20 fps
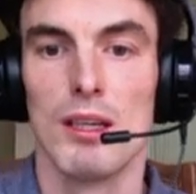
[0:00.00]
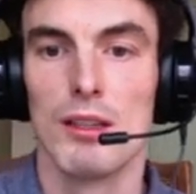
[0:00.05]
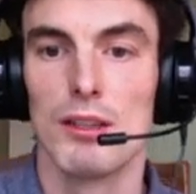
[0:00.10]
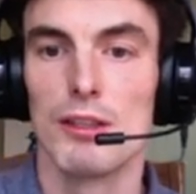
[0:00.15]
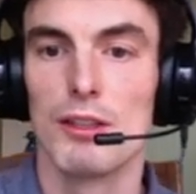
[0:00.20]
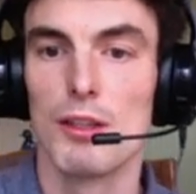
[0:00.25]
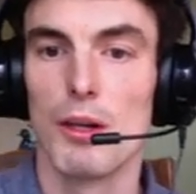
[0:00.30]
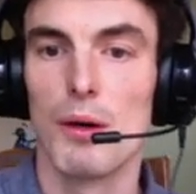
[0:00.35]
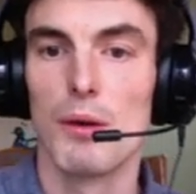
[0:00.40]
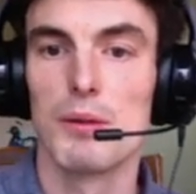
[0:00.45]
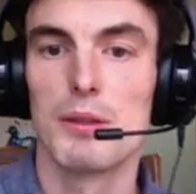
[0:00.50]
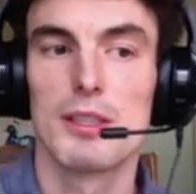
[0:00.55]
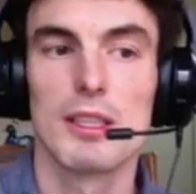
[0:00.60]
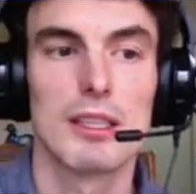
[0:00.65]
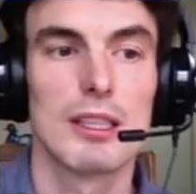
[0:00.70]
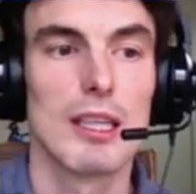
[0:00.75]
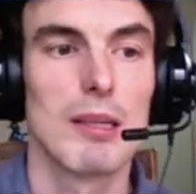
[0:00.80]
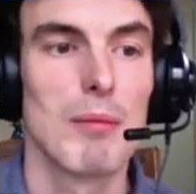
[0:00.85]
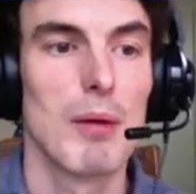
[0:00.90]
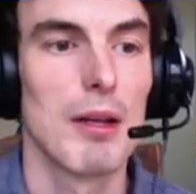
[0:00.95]
So
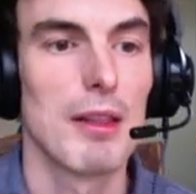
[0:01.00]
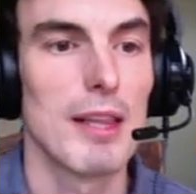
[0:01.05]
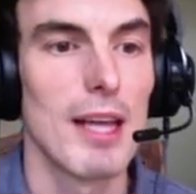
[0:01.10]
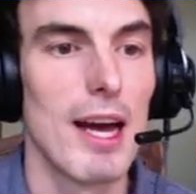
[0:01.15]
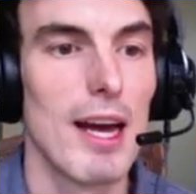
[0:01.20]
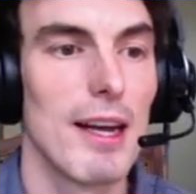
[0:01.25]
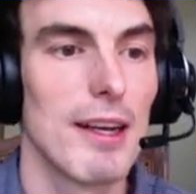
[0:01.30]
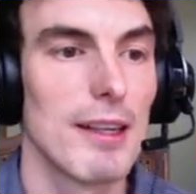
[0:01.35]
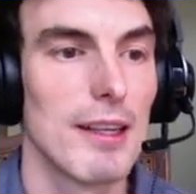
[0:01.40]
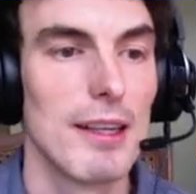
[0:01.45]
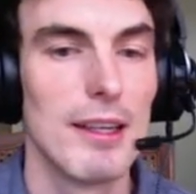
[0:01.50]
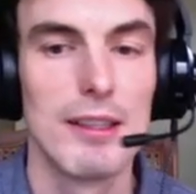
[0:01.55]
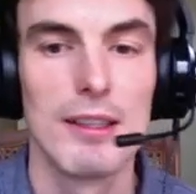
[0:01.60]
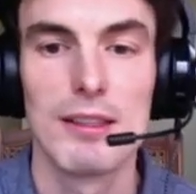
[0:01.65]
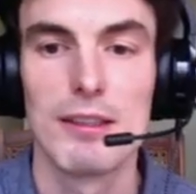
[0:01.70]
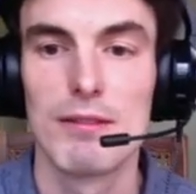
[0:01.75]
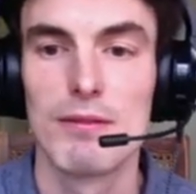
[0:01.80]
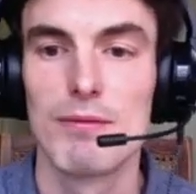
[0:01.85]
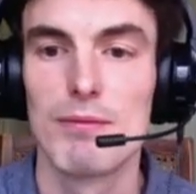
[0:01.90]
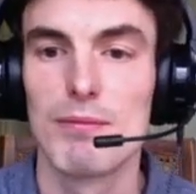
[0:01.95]
just think about that.
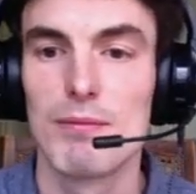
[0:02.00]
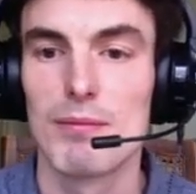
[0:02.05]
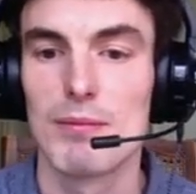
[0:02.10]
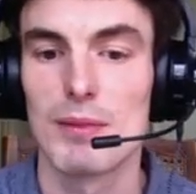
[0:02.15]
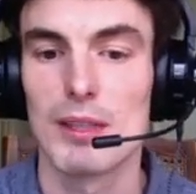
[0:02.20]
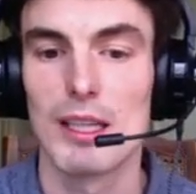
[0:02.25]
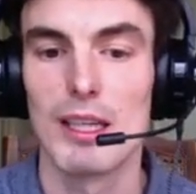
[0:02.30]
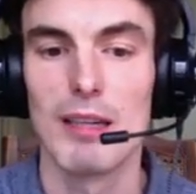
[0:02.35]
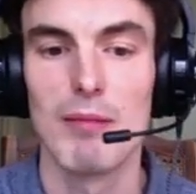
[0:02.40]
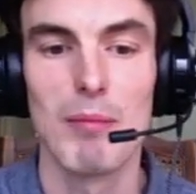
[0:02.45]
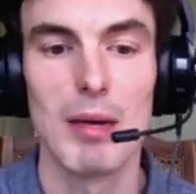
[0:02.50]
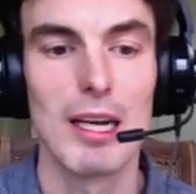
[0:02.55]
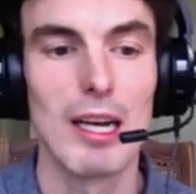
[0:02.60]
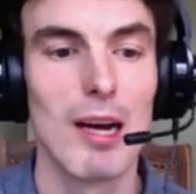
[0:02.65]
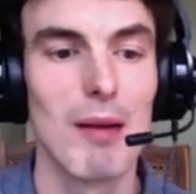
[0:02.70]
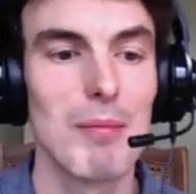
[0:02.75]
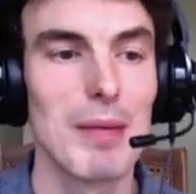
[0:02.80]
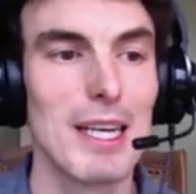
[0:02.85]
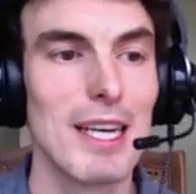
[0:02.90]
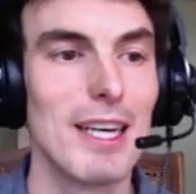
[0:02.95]
It may
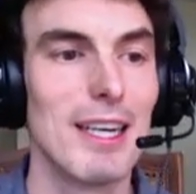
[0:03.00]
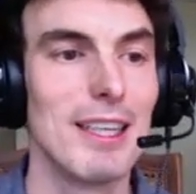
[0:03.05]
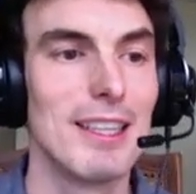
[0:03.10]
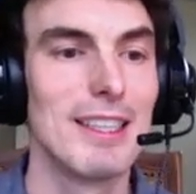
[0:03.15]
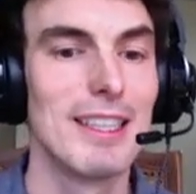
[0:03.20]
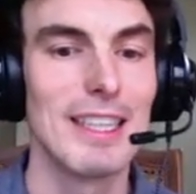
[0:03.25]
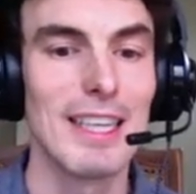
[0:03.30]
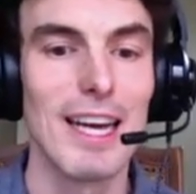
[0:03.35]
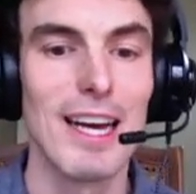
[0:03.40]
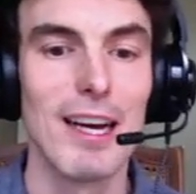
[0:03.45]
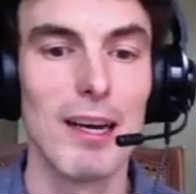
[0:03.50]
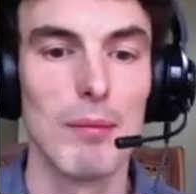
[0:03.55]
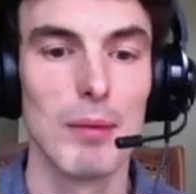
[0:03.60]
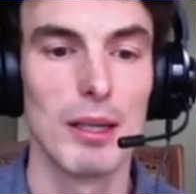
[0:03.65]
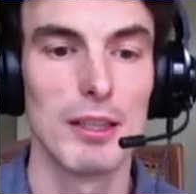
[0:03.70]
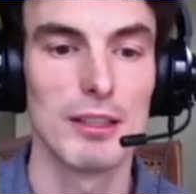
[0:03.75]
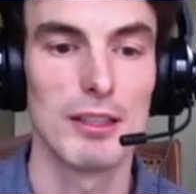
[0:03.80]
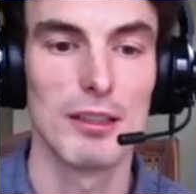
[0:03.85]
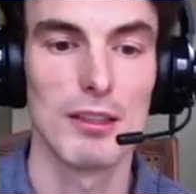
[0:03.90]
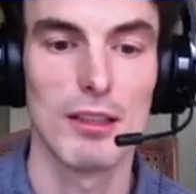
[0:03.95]
not be a DM
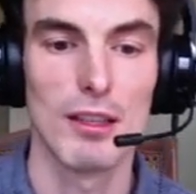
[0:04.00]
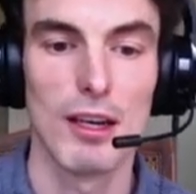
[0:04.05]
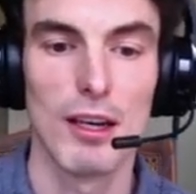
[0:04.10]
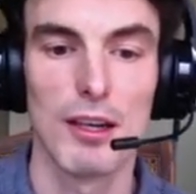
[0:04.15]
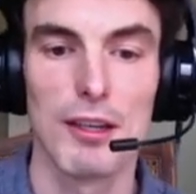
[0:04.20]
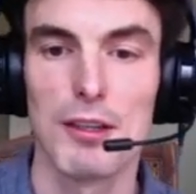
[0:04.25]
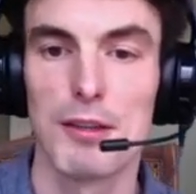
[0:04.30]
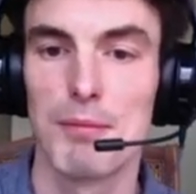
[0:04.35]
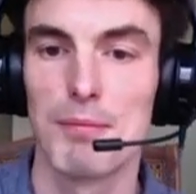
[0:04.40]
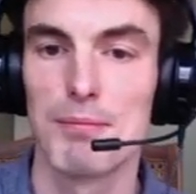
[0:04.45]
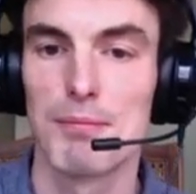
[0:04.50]
as you thought.